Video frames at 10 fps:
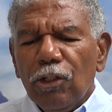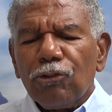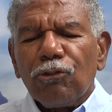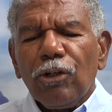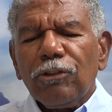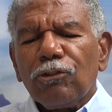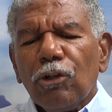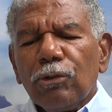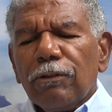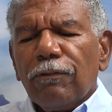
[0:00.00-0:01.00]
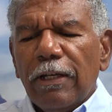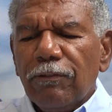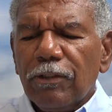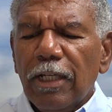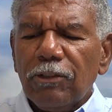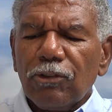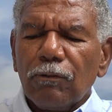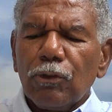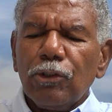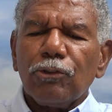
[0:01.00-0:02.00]
The story is told in Faith Today
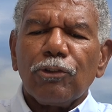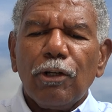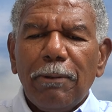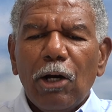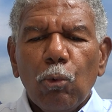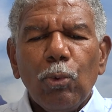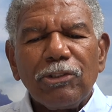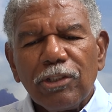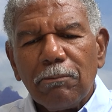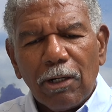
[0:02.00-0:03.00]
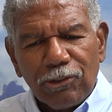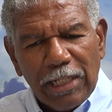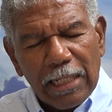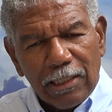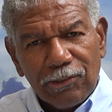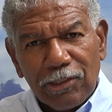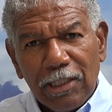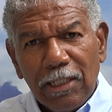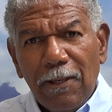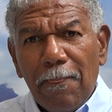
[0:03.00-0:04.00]
several years ago about Wynton Marsalis.
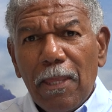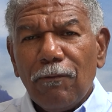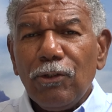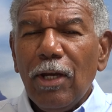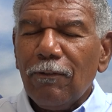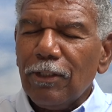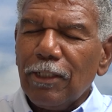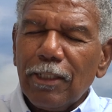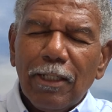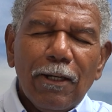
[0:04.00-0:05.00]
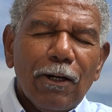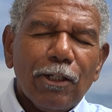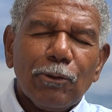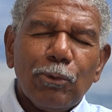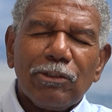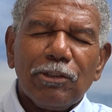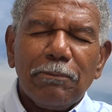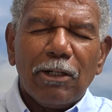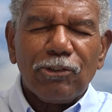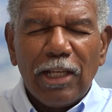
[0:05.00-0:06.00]
If you haven't heard Wynton
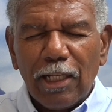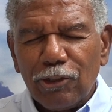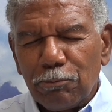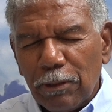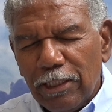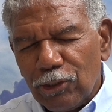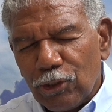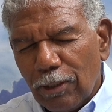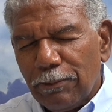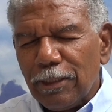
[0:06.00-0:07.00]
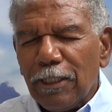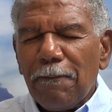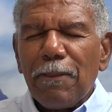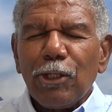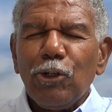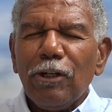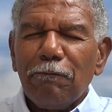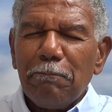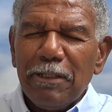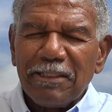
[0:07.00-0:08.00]
Marsalis play his trumpet, you
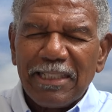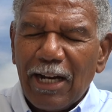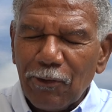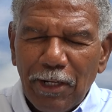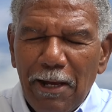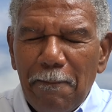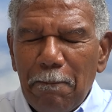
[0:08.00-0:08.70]
have missed out.